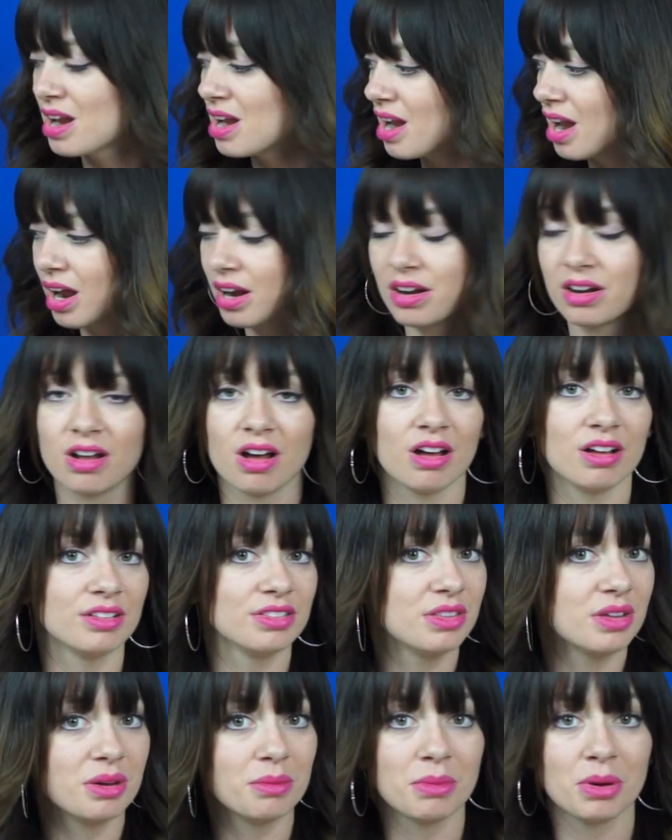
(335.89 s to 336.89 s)
Not at all.
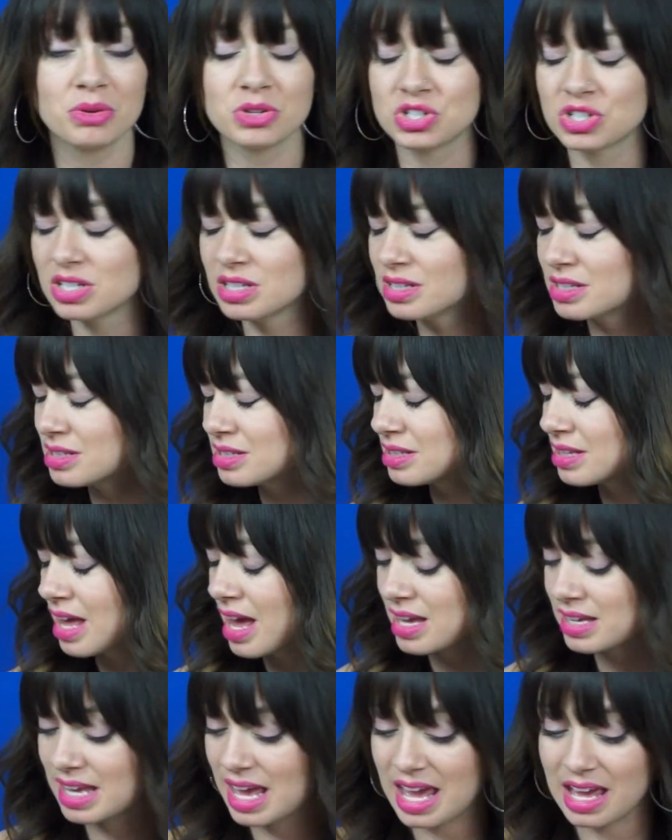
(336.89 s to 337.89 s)
The emotions
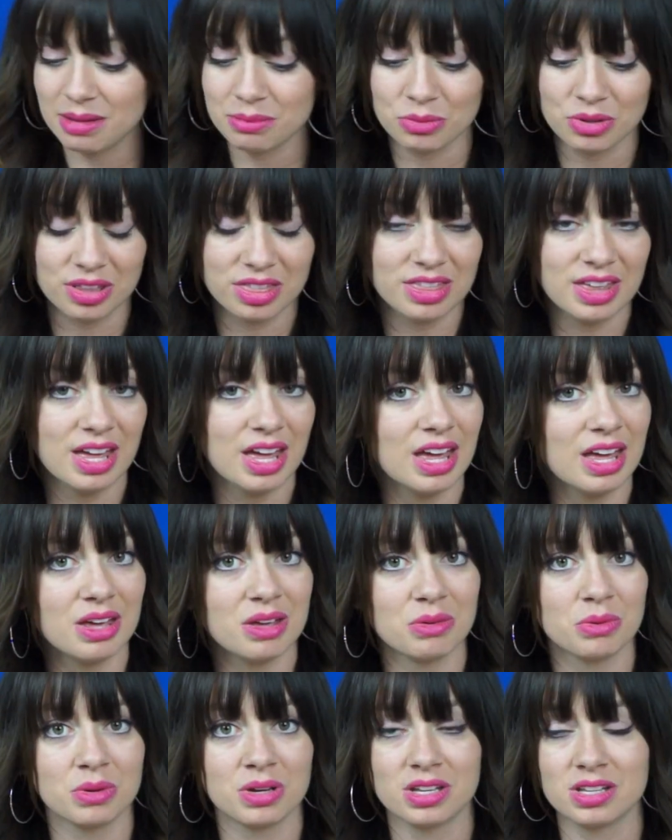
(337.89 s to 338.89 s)
that came with it,
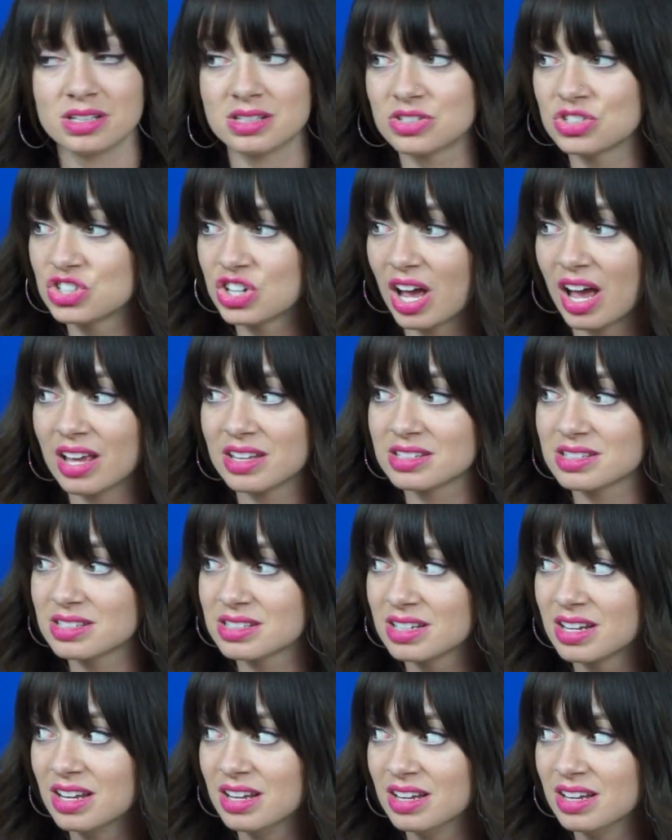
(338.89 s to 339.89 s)
it was just